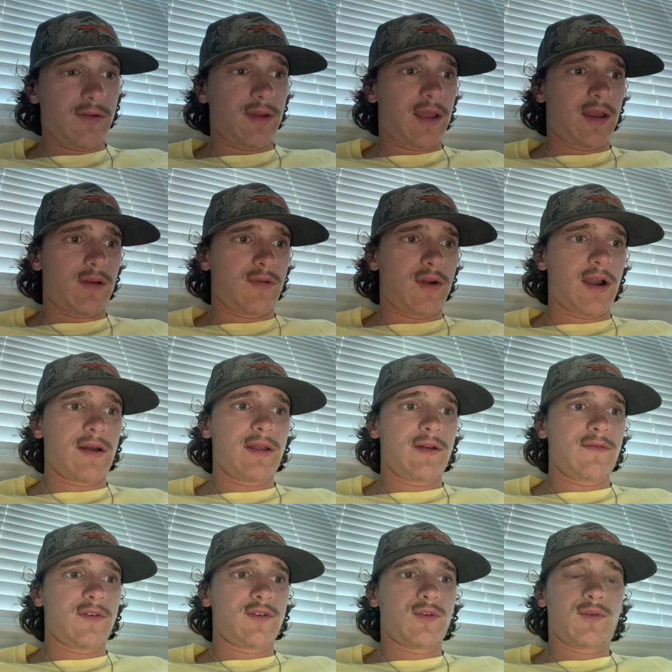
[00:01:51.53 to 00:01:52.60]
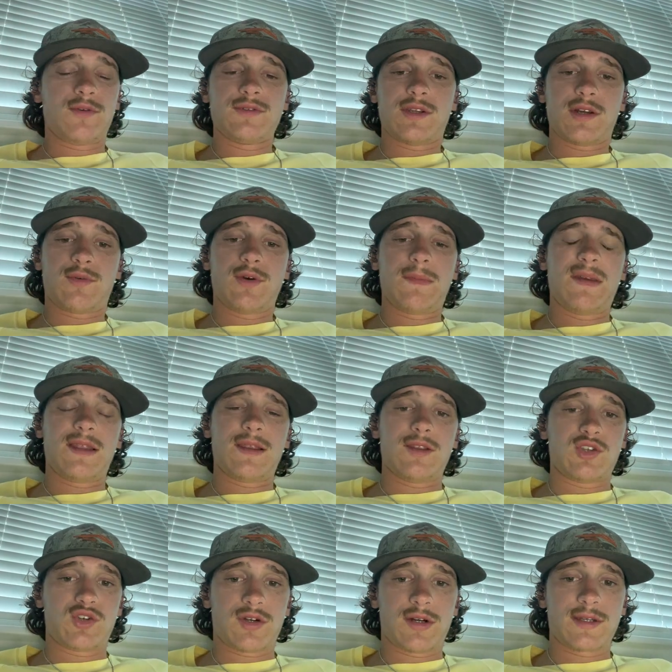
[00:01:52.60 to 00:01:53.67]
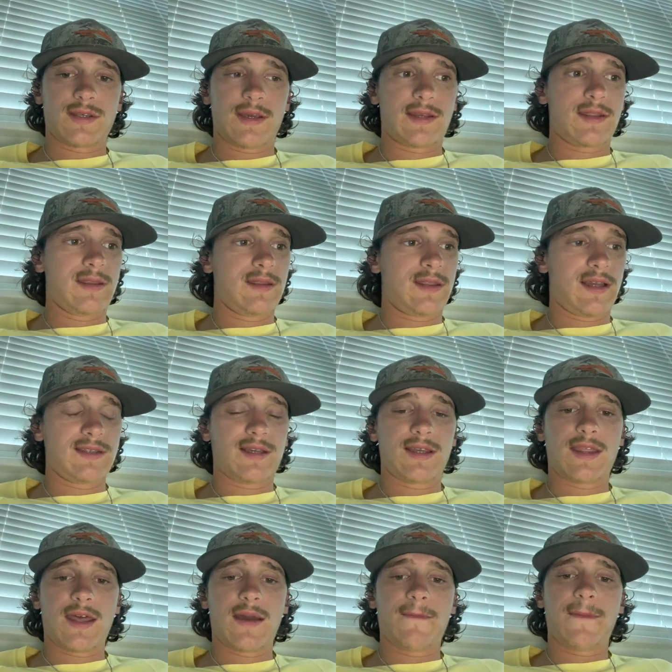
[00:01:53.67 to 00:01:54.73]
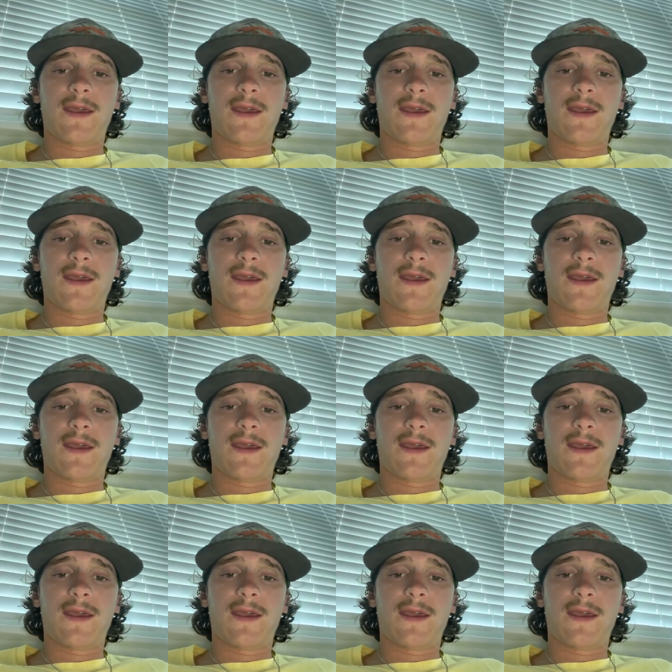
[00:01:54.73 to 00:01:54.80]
and grounding for tools and equipment and trucks, like things like that,